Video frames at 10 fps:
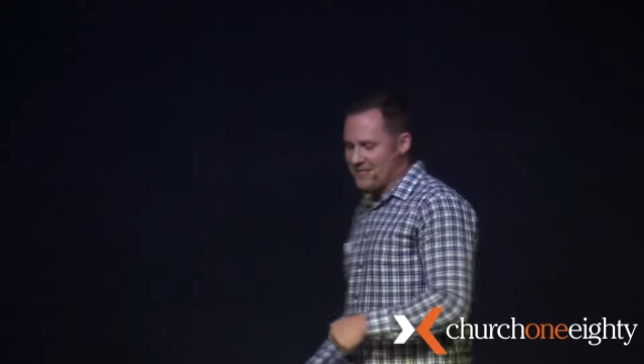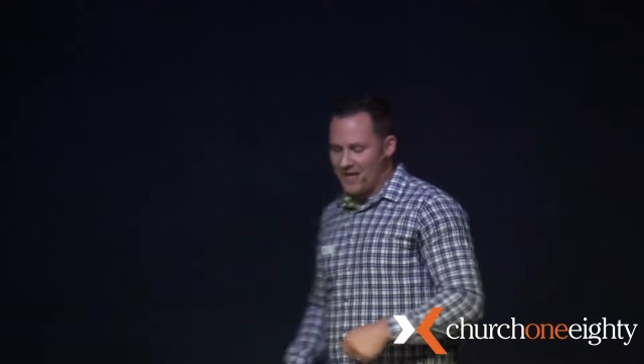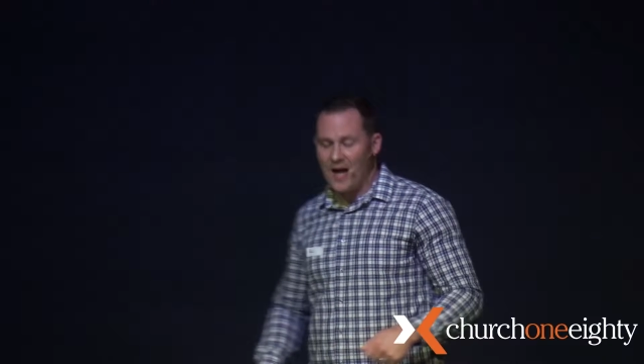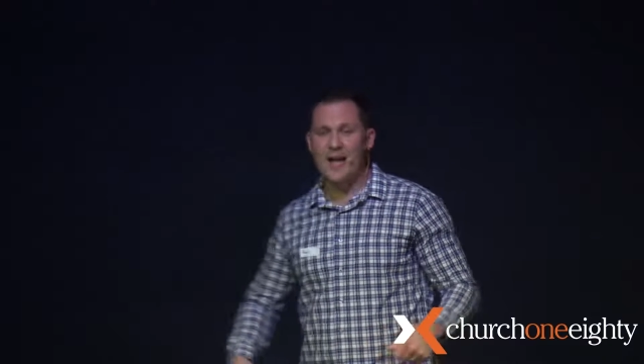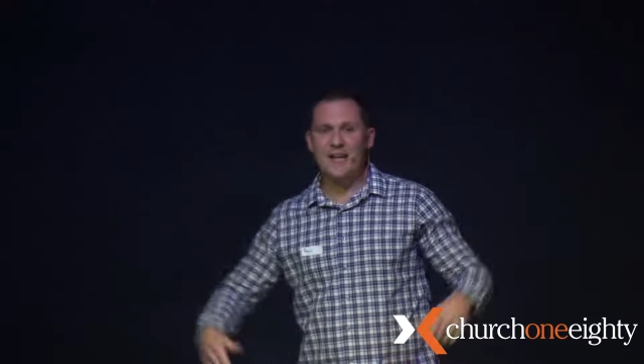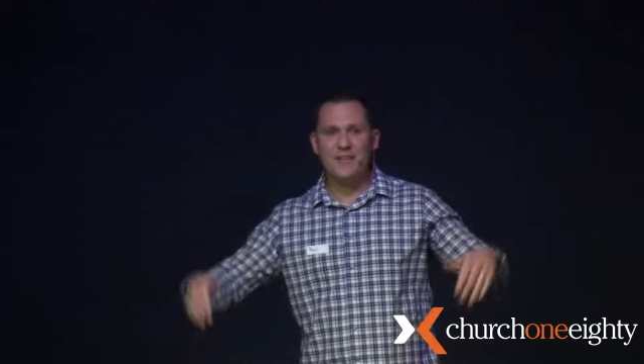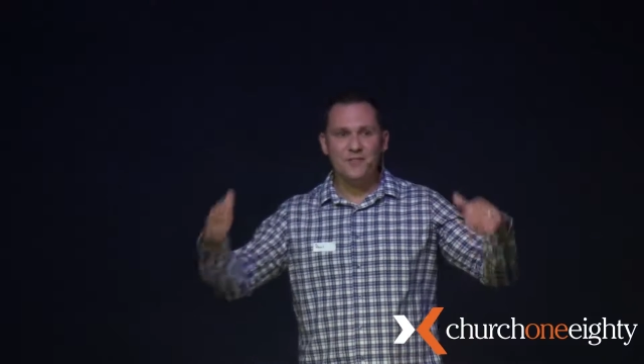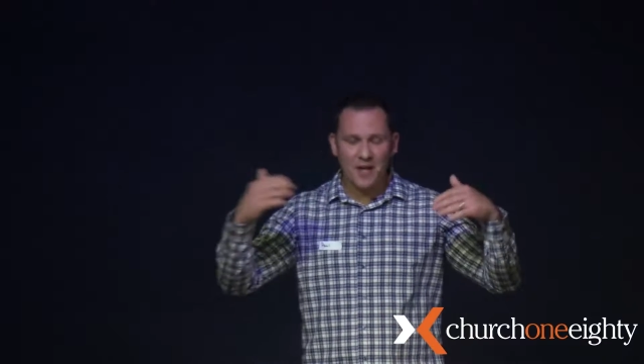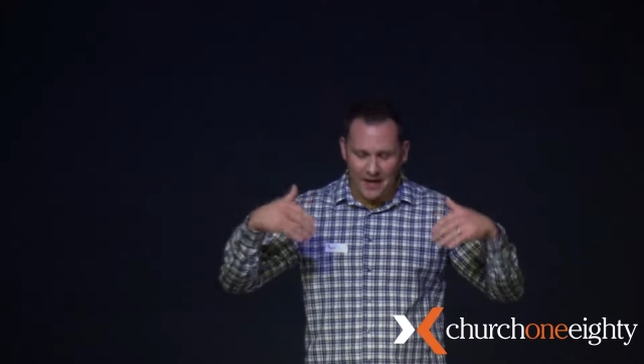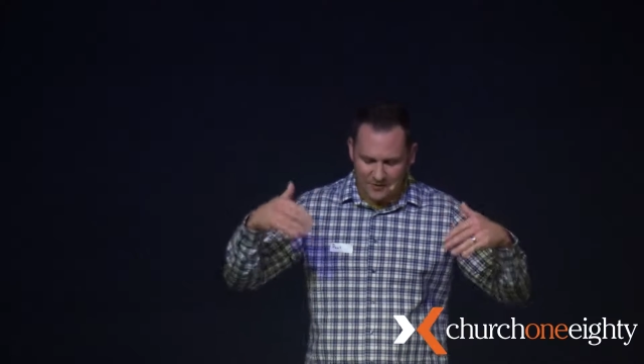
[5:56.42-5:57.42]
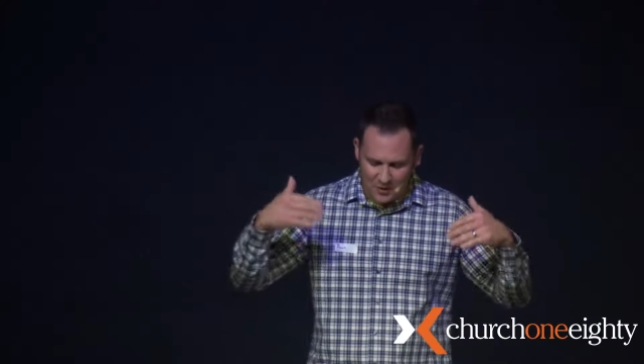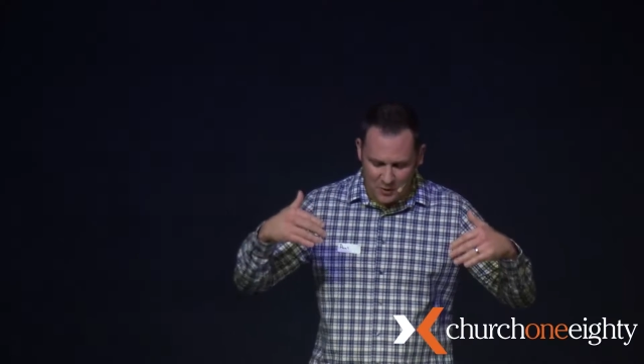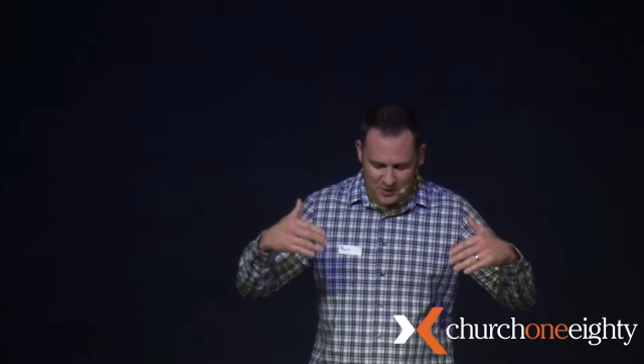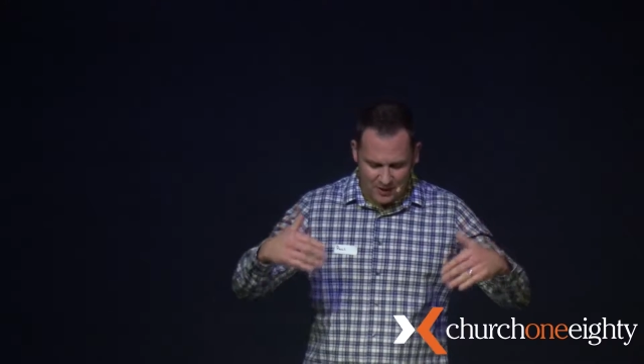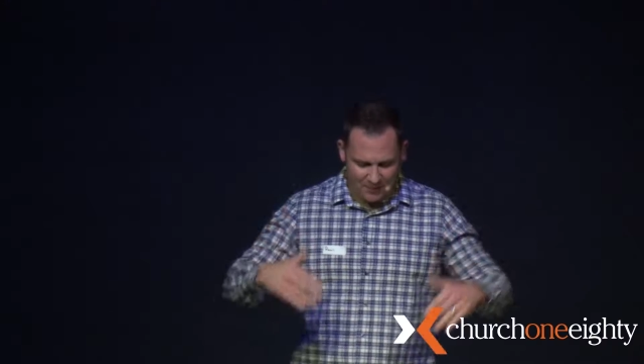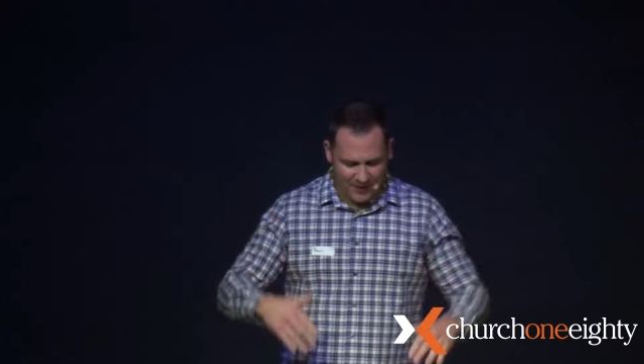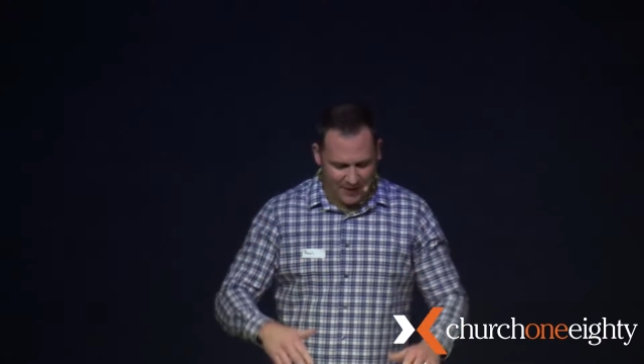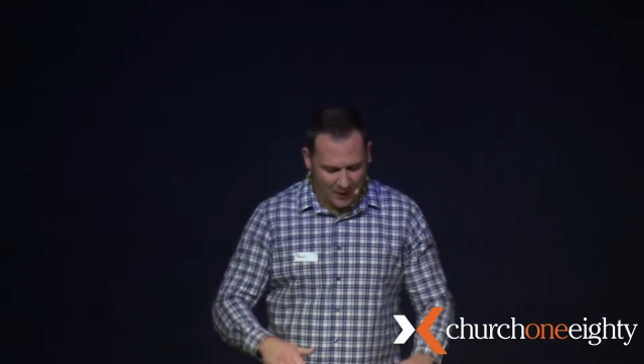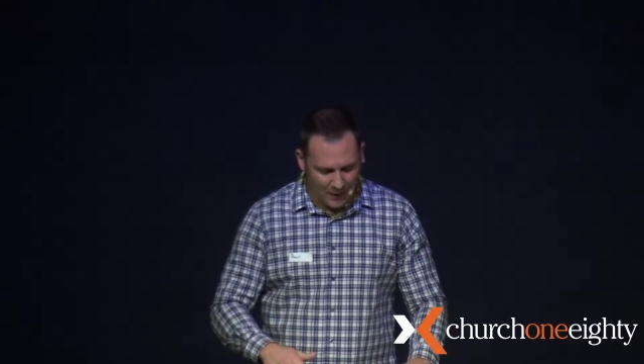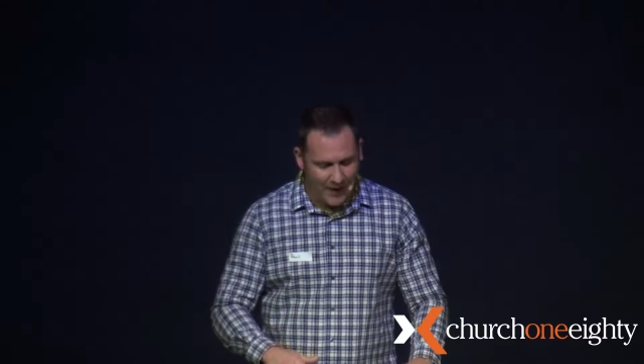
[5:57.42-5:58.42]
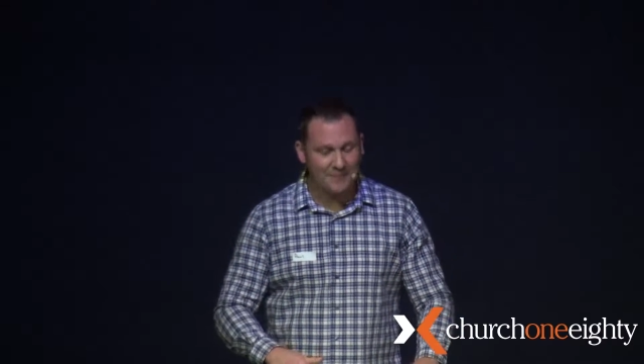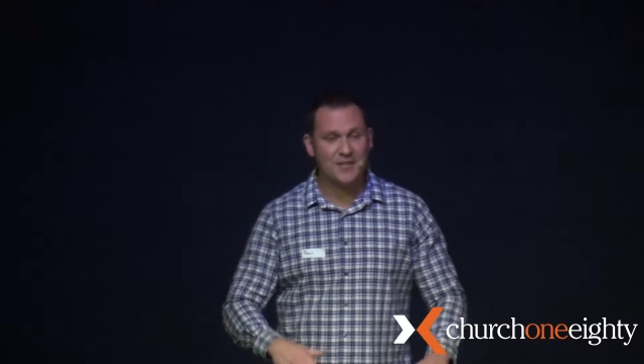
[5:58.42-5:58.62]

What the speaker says: God has got to do something in our lives.